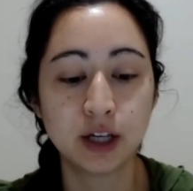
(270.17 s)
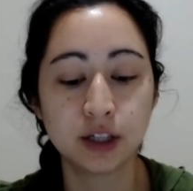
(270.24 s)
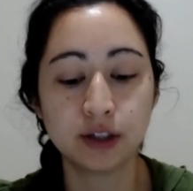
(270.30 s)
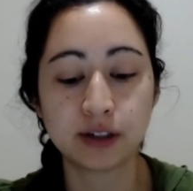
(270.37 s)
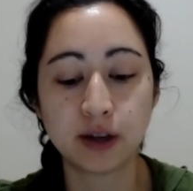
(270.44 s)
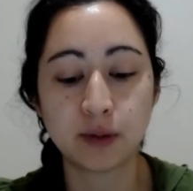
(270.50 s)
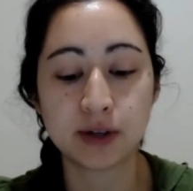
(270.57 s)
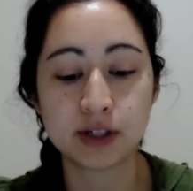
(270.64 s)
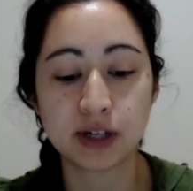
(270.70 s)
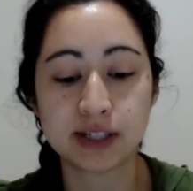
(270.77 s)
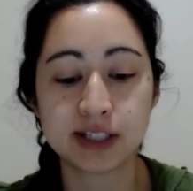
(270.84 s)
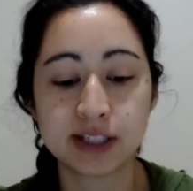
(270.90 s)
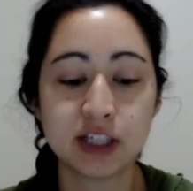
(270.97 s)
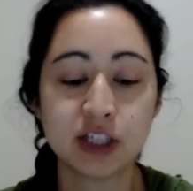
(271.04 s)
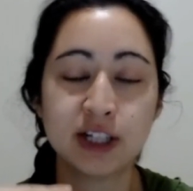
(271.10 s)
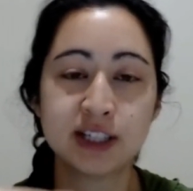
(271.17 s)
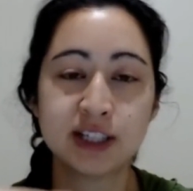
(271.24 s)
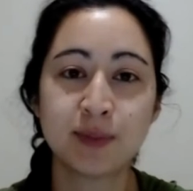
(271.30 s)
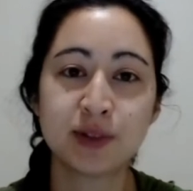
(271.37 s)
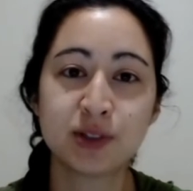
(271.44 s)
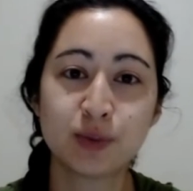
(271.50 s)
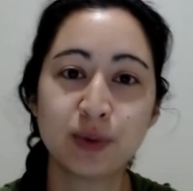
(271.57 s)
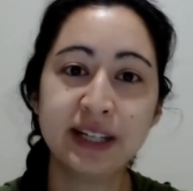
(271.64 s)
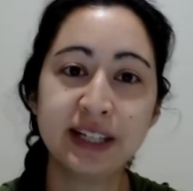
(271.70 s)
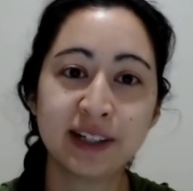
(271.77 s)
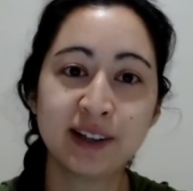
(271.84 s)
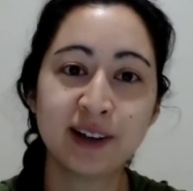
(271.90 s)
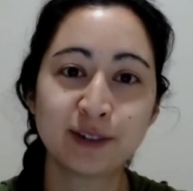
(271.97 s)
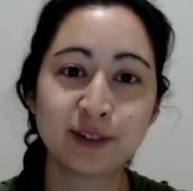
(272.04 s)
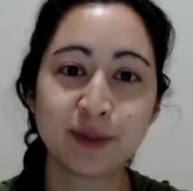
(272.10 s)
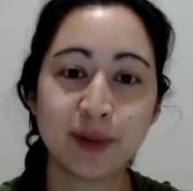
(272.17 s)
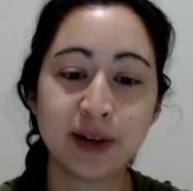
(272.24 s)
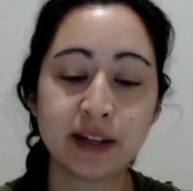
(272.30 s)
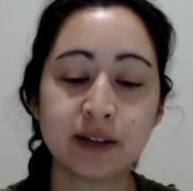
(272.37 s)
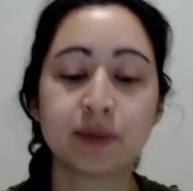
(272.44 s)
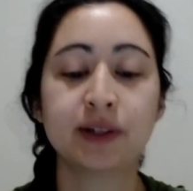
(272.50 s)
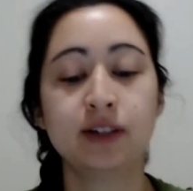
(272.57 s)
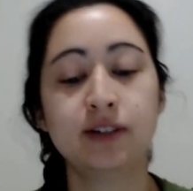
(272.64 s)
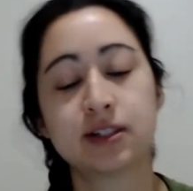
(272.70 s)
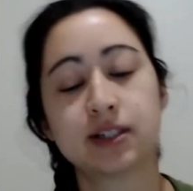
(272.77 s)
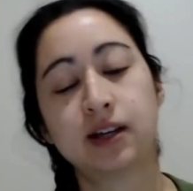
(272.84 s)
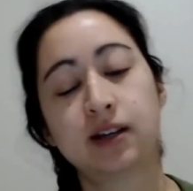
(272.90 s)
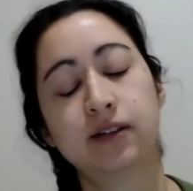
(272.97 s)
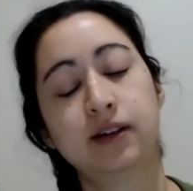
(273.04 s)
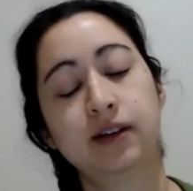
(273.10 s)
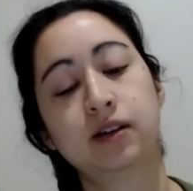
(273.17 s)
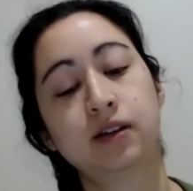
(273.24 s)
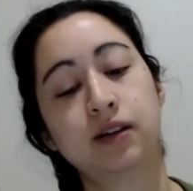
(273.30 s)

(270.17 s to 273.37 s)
look at one translation and someone's reading along from another one and just kind of like,